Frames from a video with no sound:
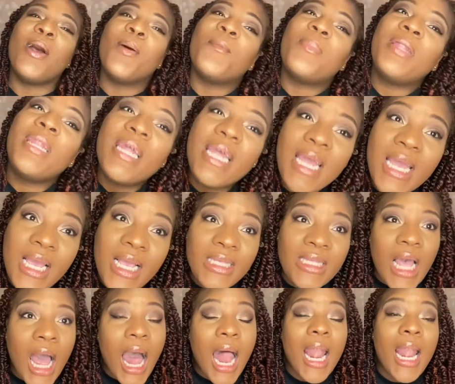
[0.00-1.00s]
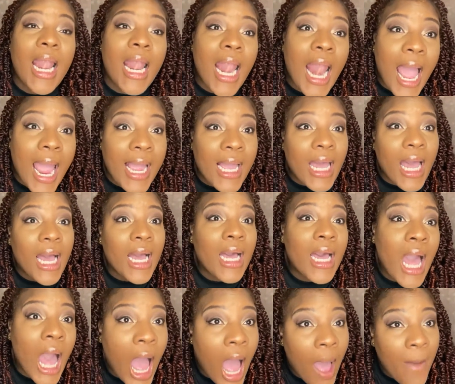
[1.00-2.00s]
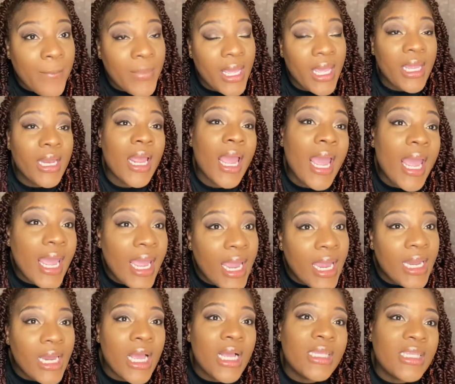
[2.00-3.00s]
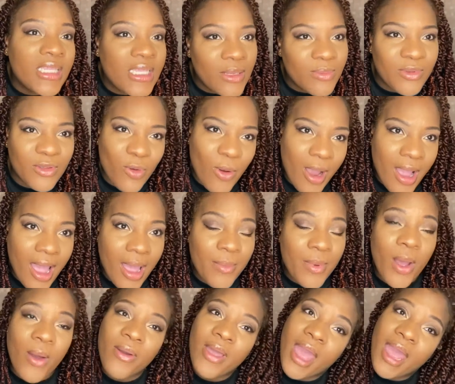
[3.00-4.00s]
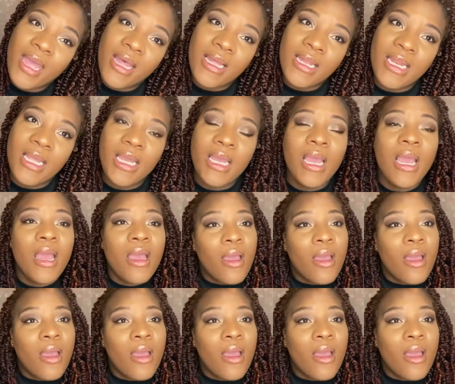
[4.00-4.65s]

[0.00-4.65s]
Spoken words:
Please like, comment, and subscribe, okay, honey?